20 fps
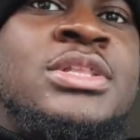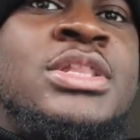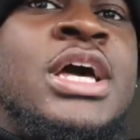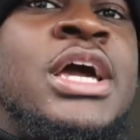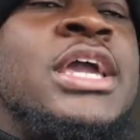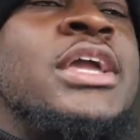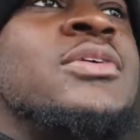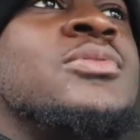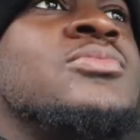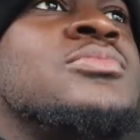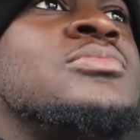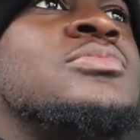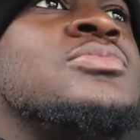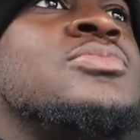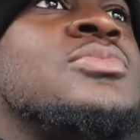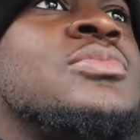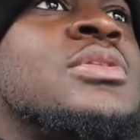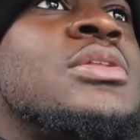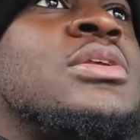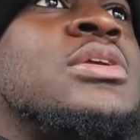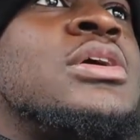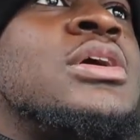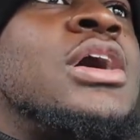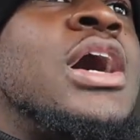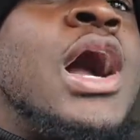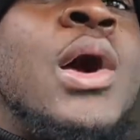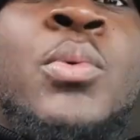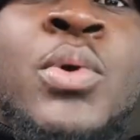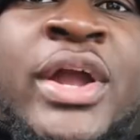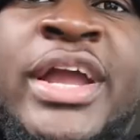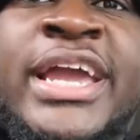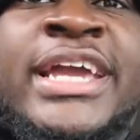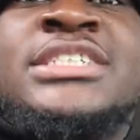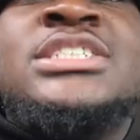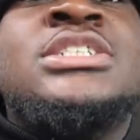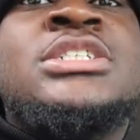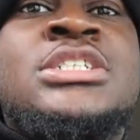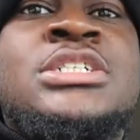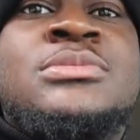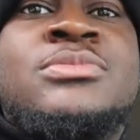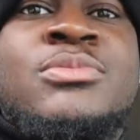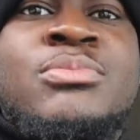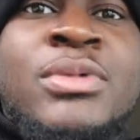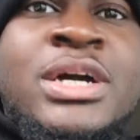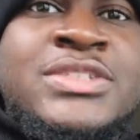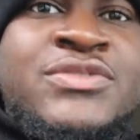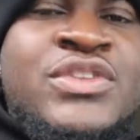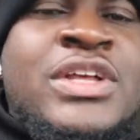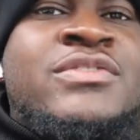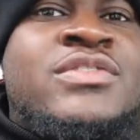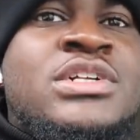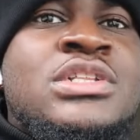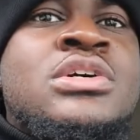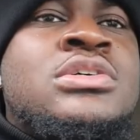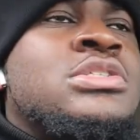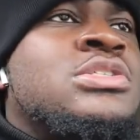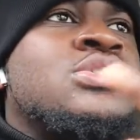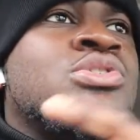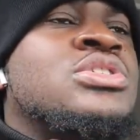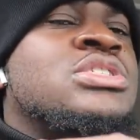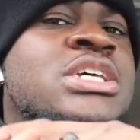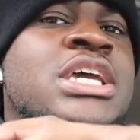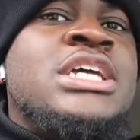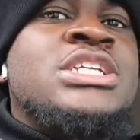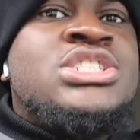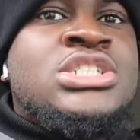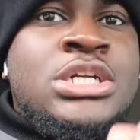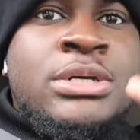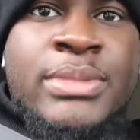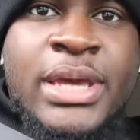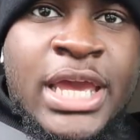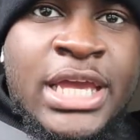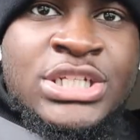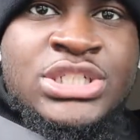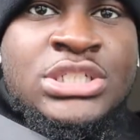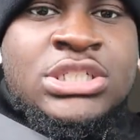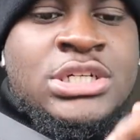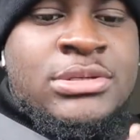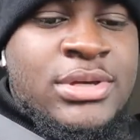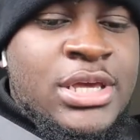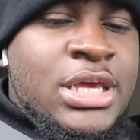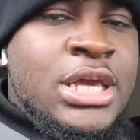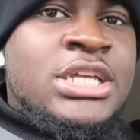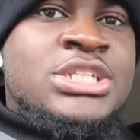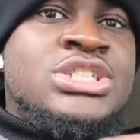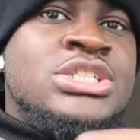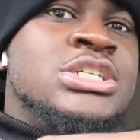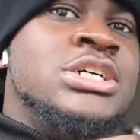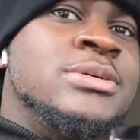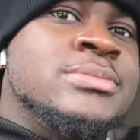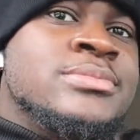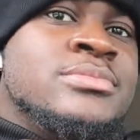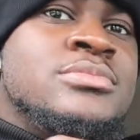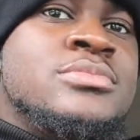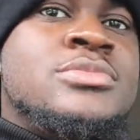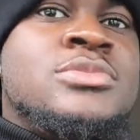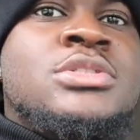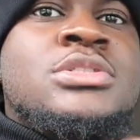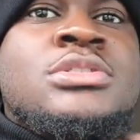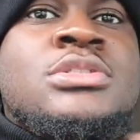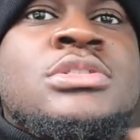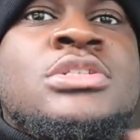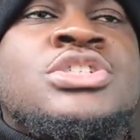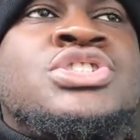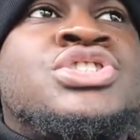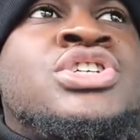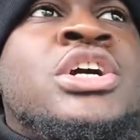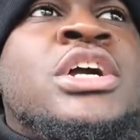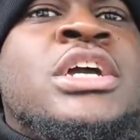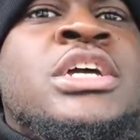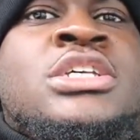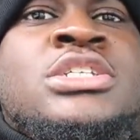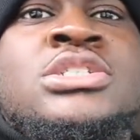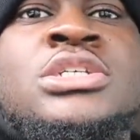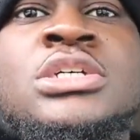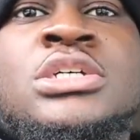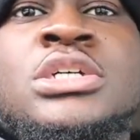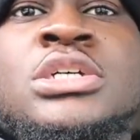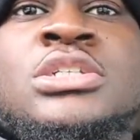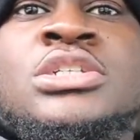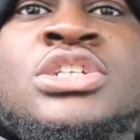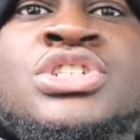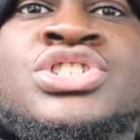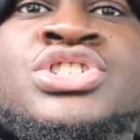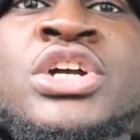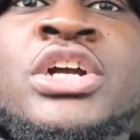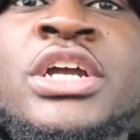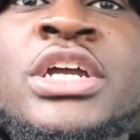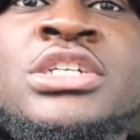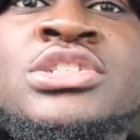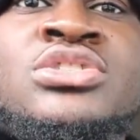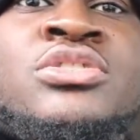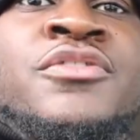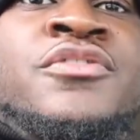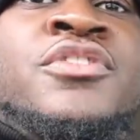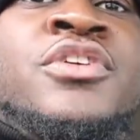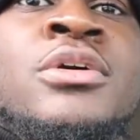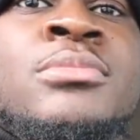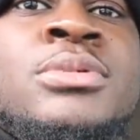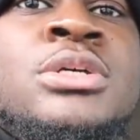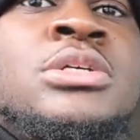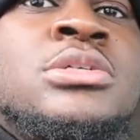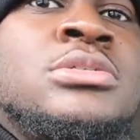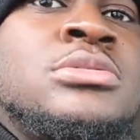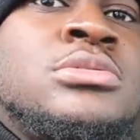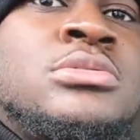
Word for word: Like, I wear H and M. My favorite clothing store is H and M, H and M, H and M. The shirt is, the shirt is, you feel me?